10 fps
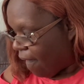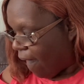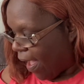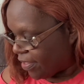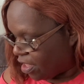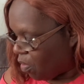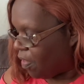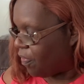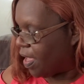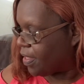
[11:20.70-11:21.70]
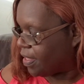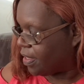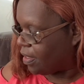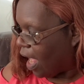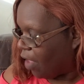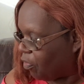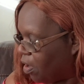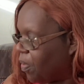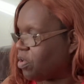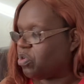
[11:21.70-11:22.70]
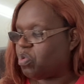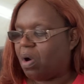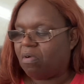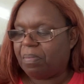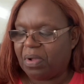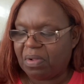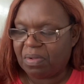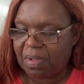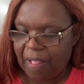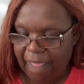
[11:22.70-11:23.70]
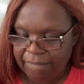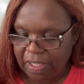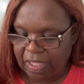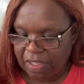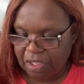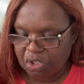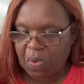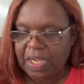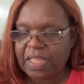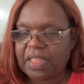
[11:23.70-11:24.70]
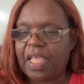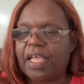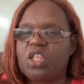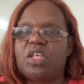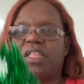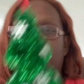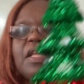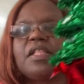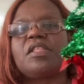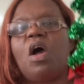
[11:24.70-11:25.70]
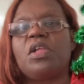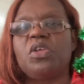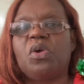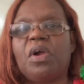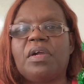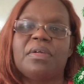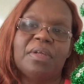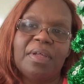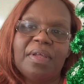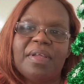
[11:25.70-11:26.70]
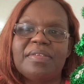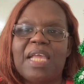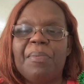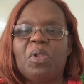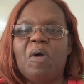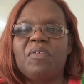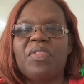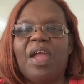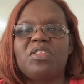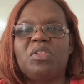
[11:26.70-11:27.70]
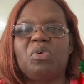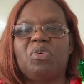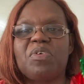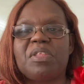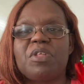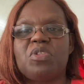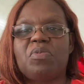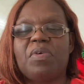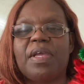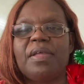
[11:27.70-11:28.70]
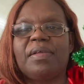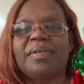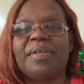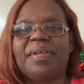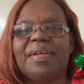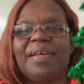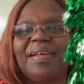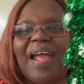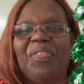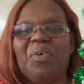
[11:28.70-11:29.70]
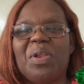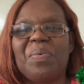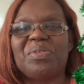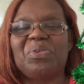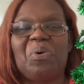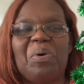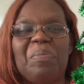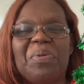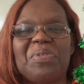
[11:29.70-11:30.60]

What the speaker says: I saw this. I thought it was adorable. It doesn't do anything. It just sits on your table over there. It's a little Christmas tree. I thought it was adorable.